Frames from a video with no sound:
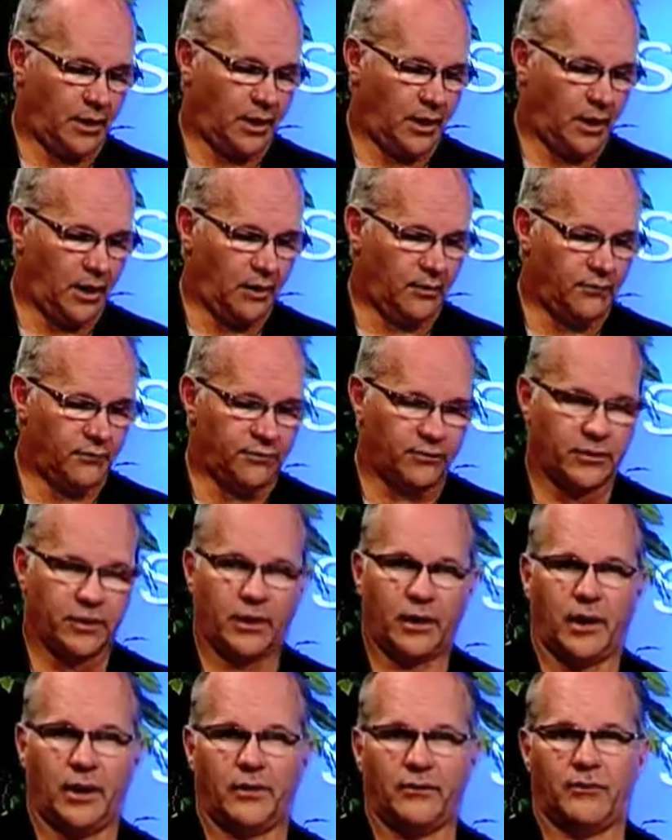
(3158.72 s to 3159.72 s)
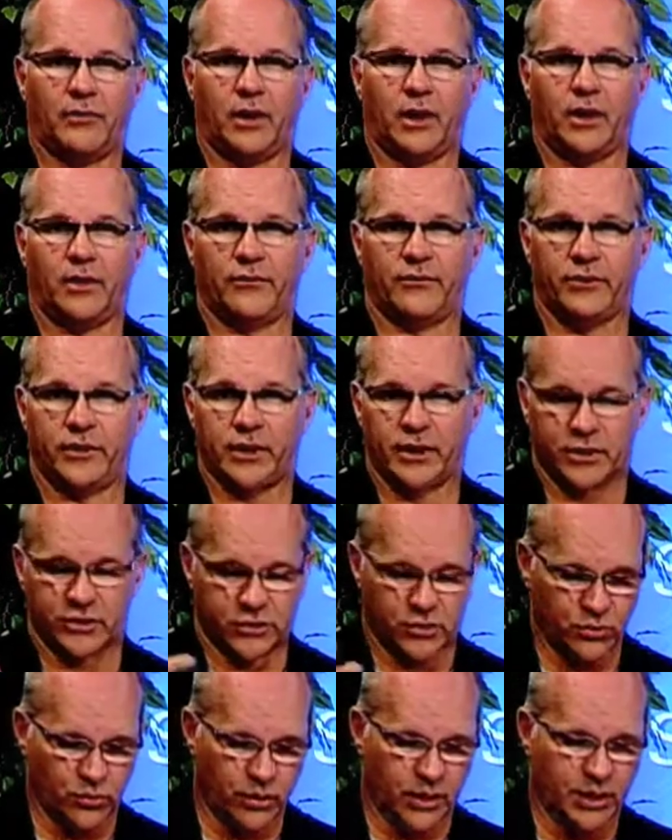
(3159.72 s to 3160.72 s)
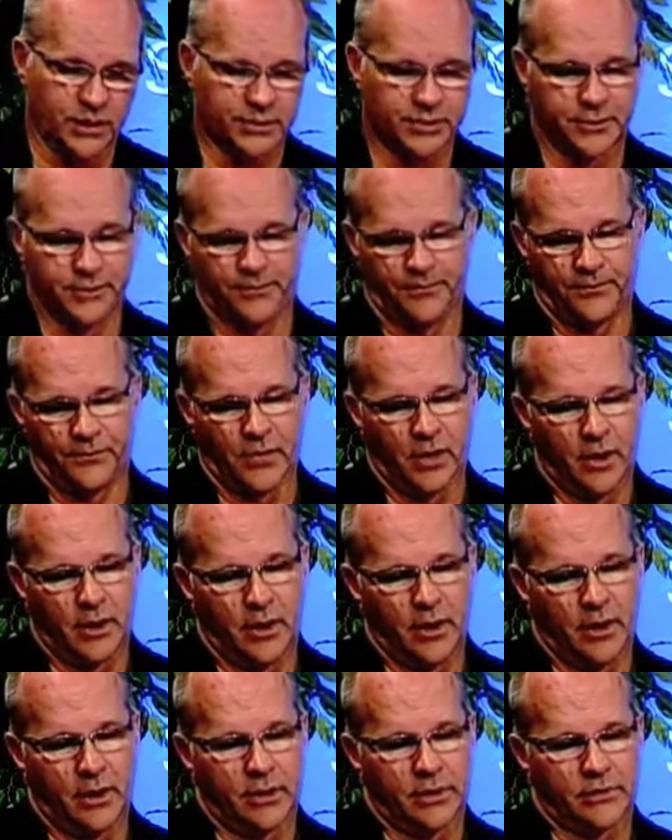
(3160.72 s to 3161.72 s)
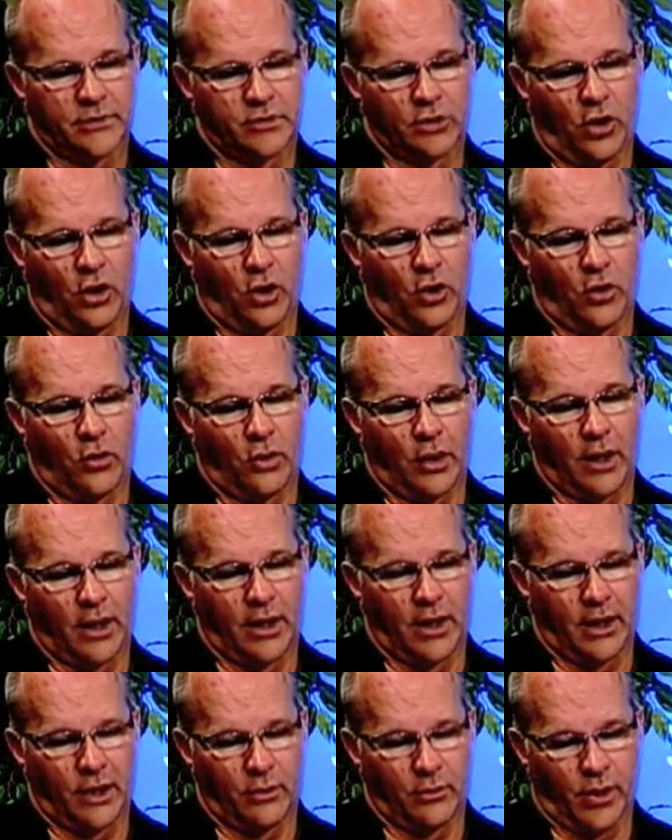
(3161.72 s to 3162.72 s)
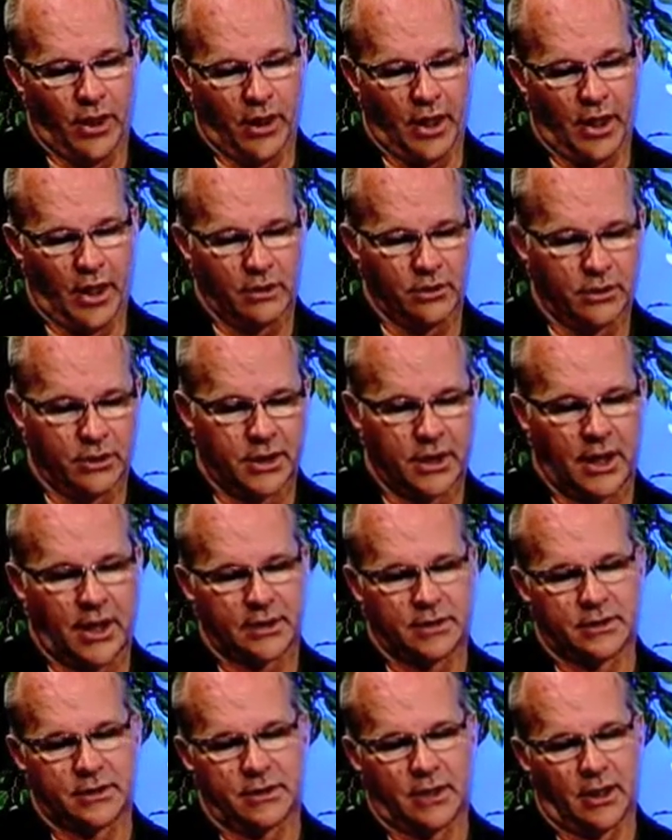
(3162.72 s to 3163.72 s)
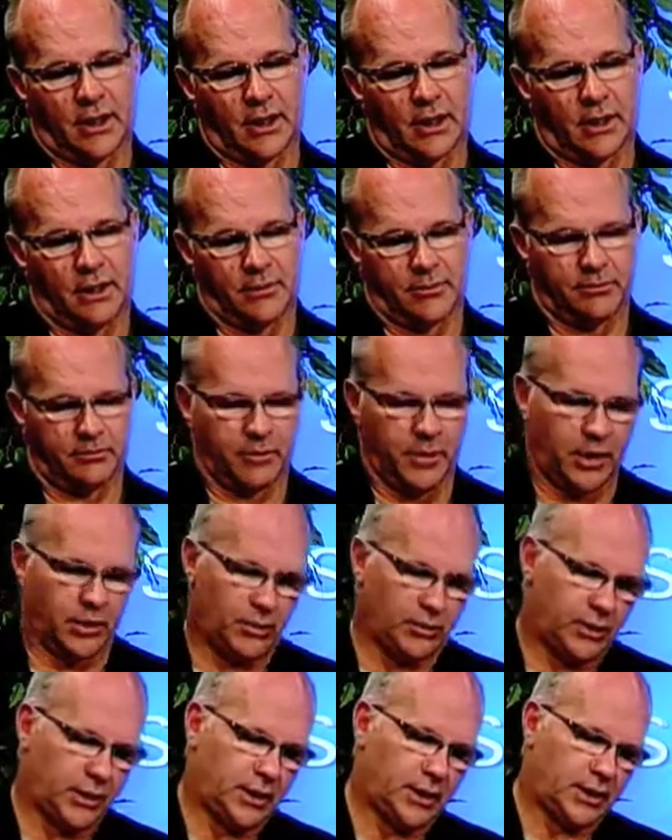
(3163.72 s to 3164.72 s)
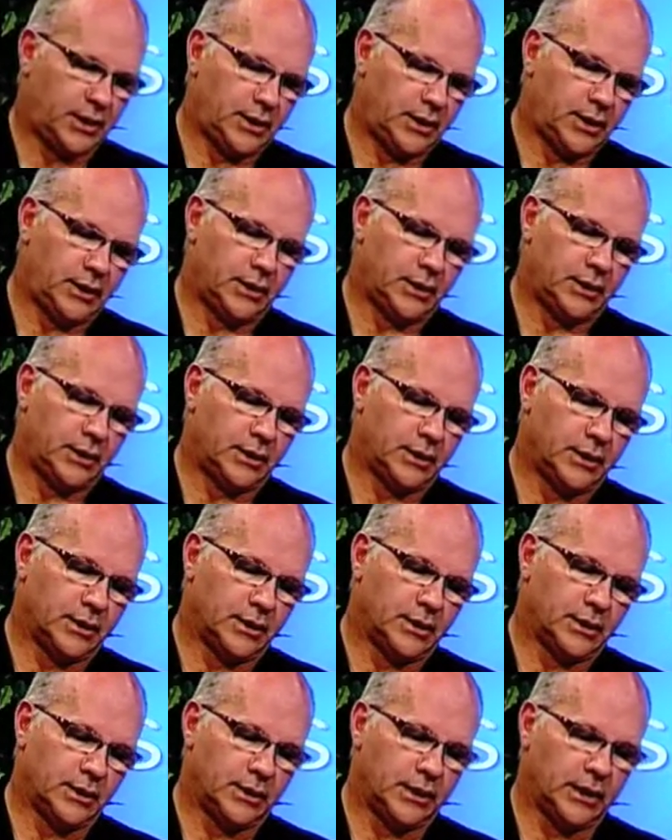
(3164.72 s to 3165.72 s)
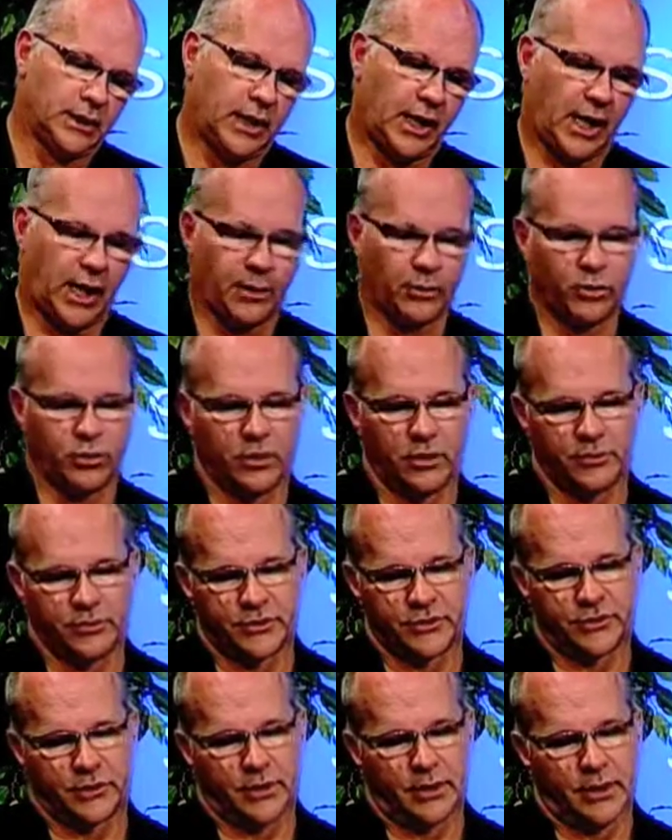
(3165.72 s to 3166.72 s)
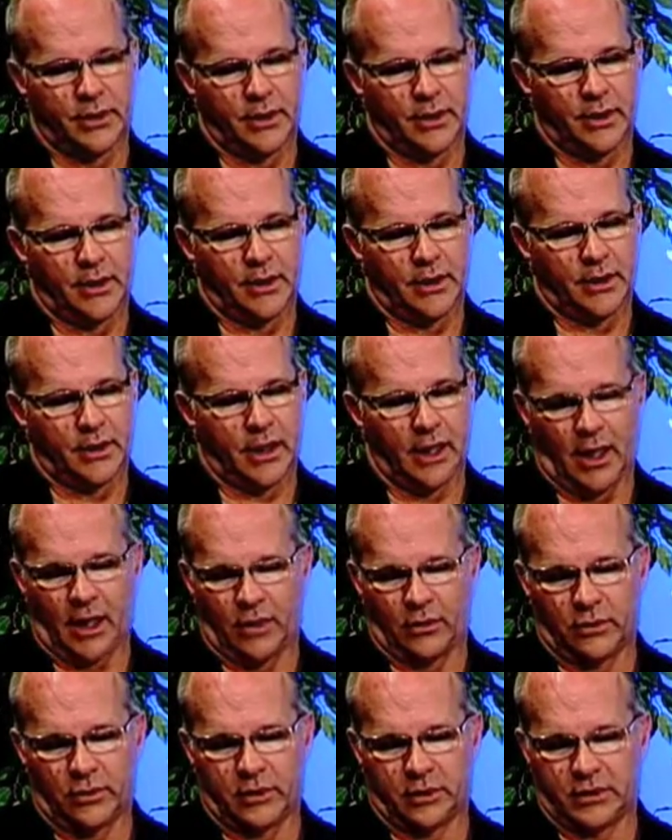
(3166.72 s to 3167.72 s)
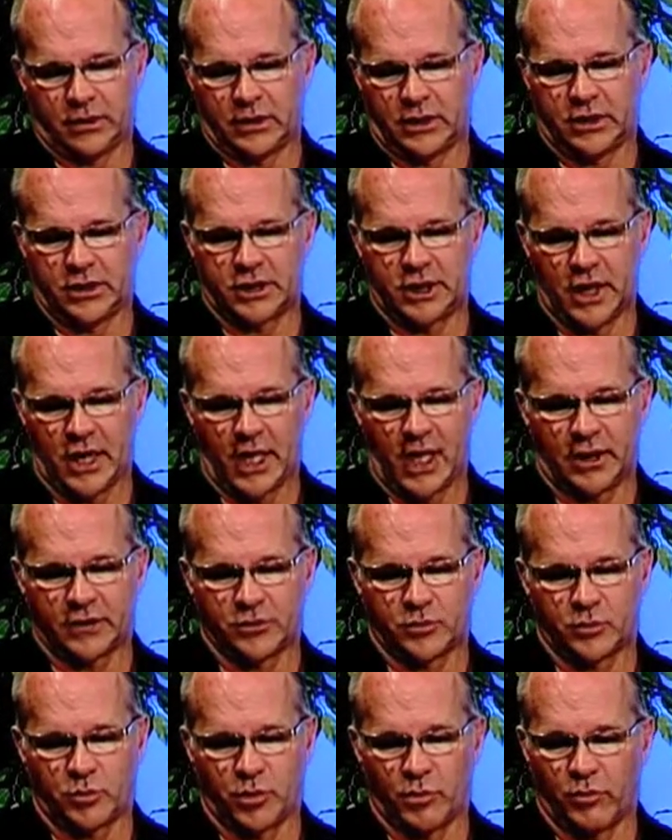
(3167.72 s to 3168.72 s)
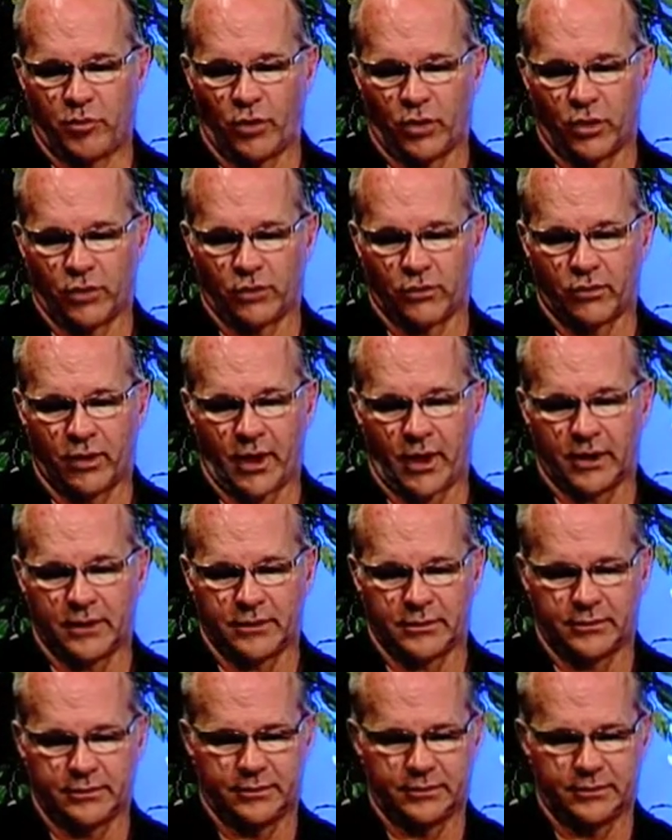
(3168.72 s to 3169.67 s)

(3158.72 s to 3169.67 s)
Of, of, of the streets. So anyway, I look at uh, Mary Lee Abrams. Now, at least she has her report right.